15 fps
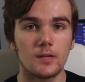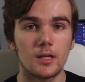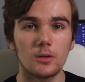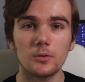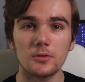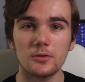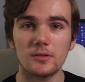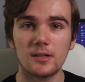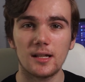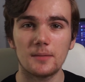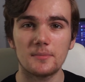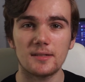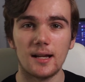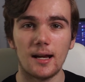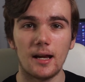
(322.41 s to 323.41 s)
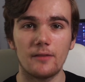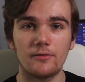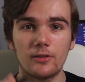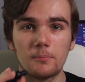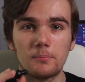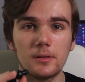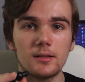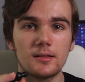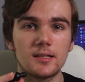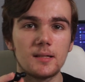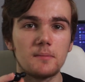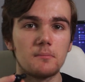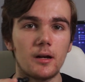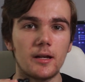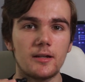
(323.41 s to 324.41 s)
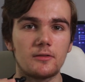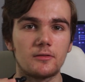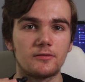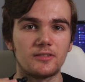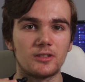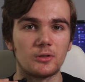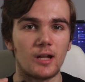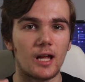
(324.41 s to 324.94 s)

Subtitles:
It also claims to have a built-in microphone.